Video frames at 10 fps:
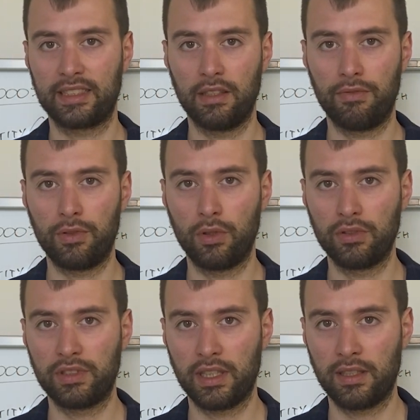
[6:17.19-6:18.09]
if you
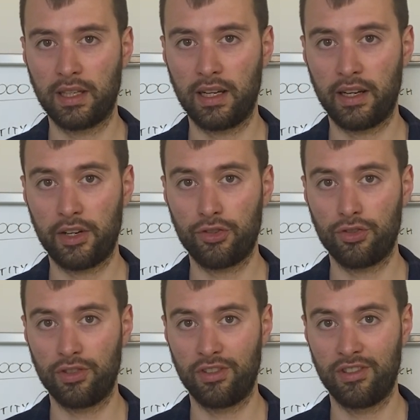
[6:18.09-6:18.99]
don't send declaration.
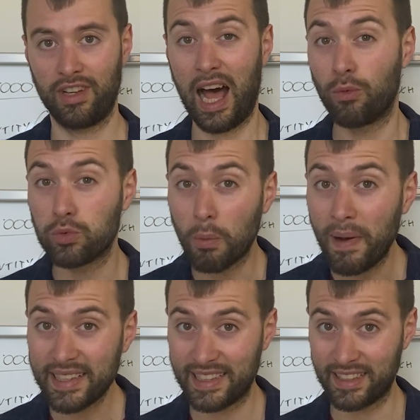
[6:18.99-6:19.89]

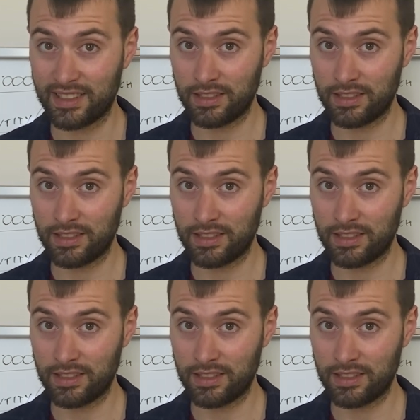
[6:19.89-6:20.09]
Automatic.